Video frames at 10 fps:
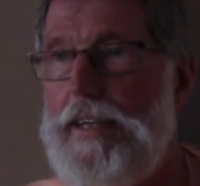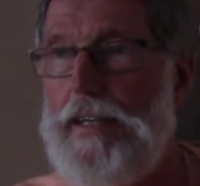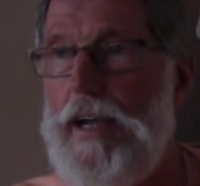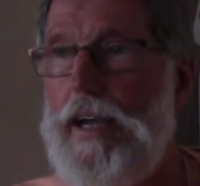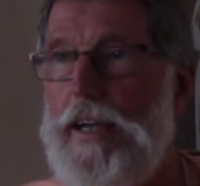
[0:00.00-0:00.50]
a
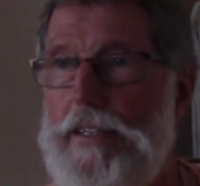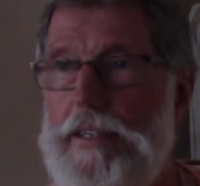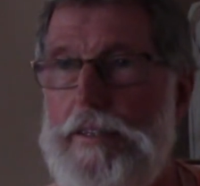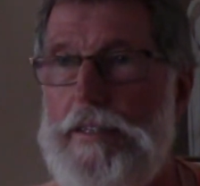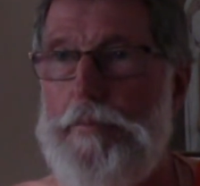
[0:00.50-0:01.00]
dyer is
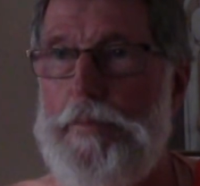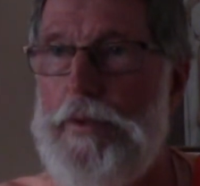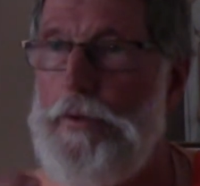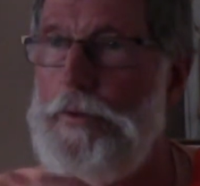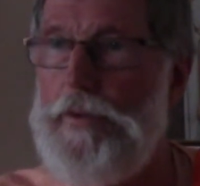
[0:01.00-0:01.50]
not
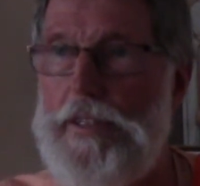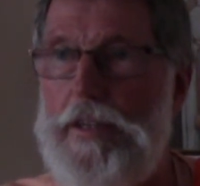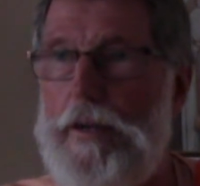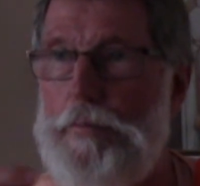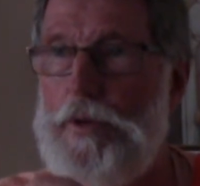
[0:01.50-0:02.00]
somebody who, it's
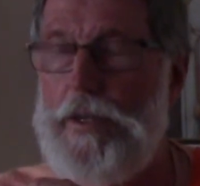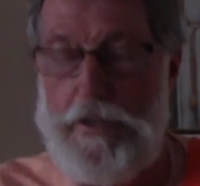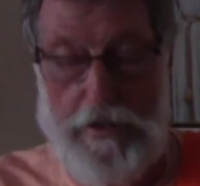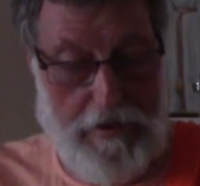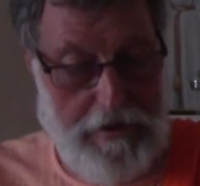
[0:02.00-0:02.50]
not a
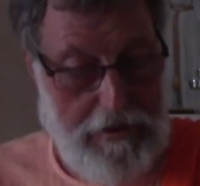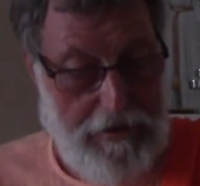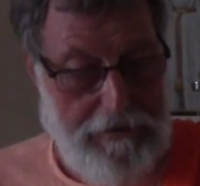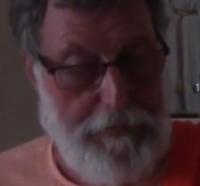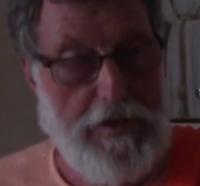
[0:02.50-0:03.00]
mortician.
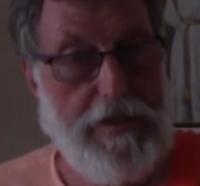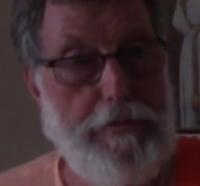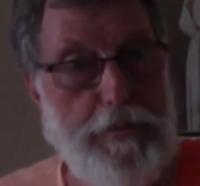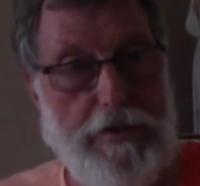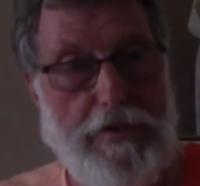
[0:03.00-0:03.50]
It's somebody